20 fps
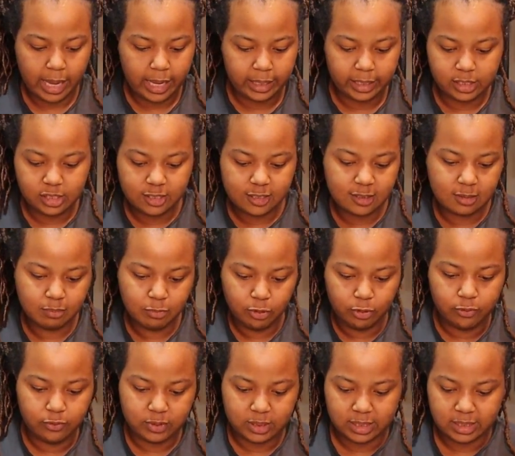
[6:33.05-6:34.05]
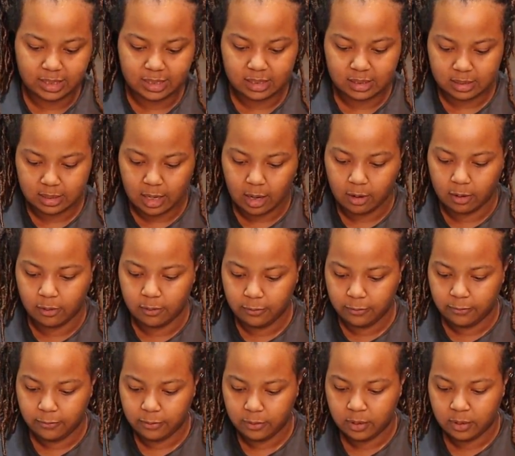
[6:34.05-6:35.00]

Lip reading: and it just moves itself.